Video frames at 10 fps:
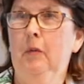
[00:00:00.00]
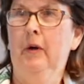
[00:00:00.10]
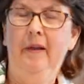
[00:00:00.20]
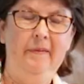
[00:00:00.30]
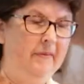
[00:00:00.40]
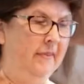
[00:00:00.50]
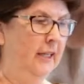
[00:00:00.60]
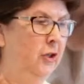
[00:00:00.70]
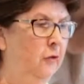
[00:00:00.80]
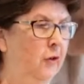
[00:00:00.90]
Well,
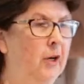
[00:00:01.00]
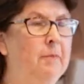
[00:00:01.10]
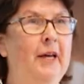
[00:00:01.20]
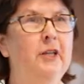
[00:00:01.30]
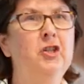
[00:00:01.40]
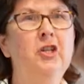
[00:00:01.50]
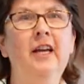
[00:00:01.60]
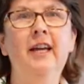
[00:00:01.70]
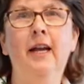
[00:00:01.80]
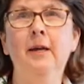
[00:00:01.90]
thank you very much.
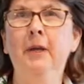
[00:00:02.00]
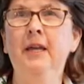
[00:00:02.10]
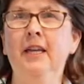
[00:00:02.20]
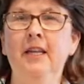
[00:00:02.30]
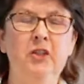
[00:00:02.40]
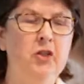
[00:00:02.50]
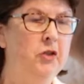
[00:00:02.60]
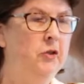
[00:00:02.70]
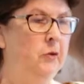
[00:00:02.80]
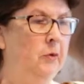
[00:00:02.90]
And I'm here
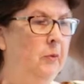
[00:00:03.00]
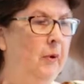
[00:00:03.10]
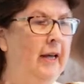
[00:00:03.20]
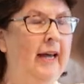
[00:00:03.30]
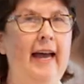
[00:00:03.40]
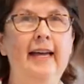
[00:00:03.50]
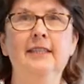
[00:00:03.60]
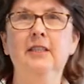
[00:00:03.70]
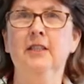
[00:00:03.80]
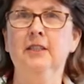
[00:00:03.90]
to
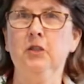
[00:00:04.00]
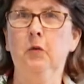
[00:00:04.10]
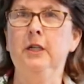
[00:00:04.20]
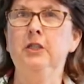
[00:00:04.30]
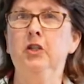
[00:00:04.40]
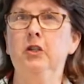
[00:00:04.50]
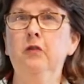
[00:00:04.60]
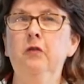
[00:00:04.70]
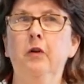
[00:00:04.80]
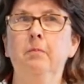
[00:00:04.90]
answer this
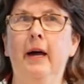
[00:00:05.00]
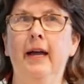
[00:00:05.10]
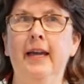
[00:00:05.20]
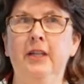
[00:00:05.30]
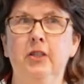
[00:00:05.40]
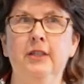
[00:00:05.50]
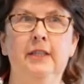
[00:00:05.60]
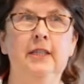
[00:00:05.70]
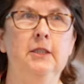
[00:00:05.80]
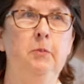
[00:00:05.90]
question from my
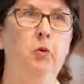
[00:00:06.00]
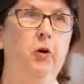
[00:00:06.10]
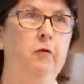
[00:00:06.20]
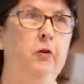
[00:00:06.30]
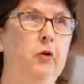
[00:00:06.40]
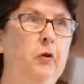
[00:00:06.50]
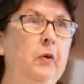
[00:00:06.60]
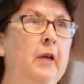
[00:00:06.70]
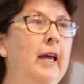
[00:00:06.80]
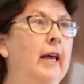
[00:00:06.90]
agency's point of view.